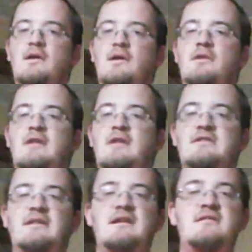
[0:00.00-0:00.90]
That
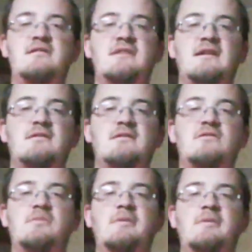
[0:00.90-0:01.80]
deleted scene,
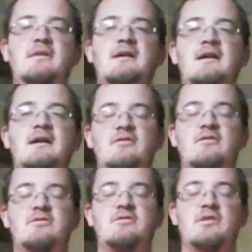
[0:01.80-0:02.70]
stupidly cut
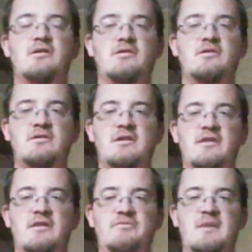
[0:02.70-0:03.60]
out, could
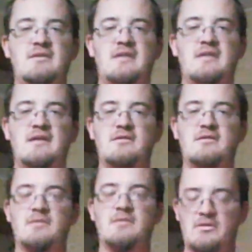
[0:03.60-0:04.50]
have made things
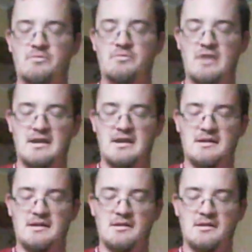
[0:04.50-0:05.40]
hit or break,
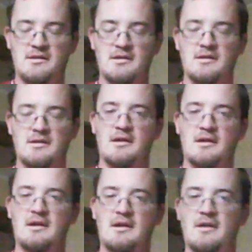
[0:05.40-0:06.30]

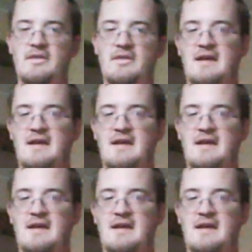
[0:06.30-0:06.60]
and all that.